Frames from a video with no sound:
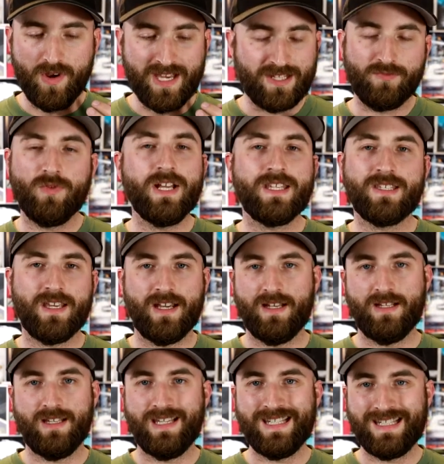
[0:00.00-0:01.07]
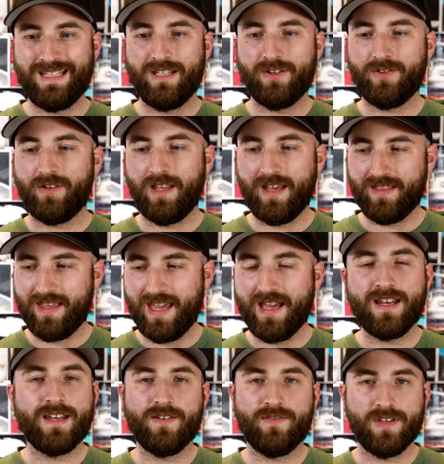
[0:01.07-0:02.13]
his wit's end, he's literally at the
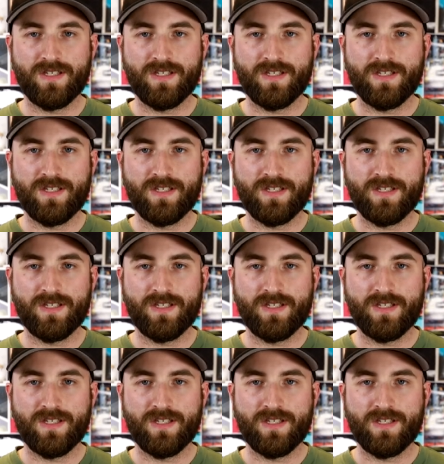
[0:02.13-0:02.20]
end of